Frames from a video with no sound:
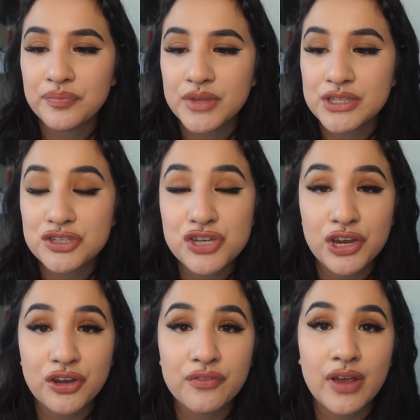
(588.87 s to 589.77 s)
let's
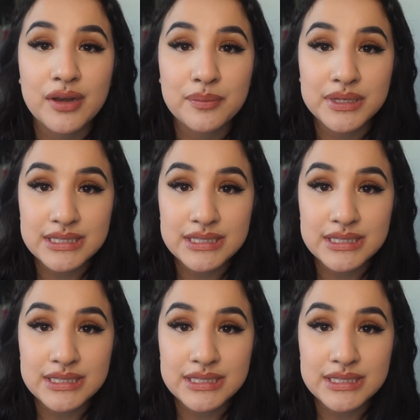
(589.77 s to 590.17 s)
check your vitamin